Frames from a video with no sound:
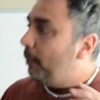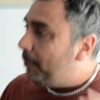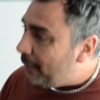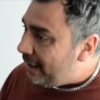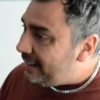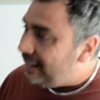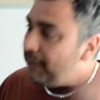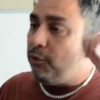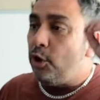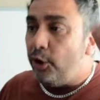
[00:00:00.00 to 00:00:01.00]
But
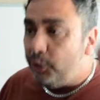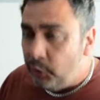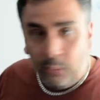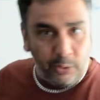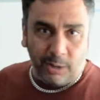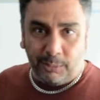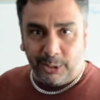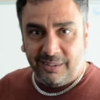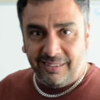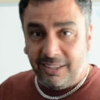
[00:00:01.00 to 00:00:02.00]
if you're a
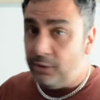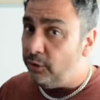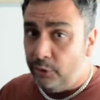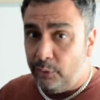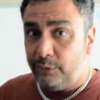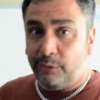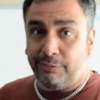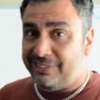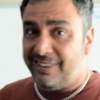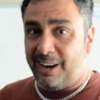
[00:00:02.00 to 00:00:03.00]
newcomer, and you're new to
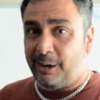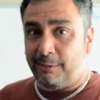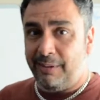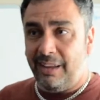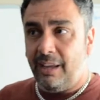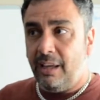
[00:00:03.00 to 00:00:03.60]
photography,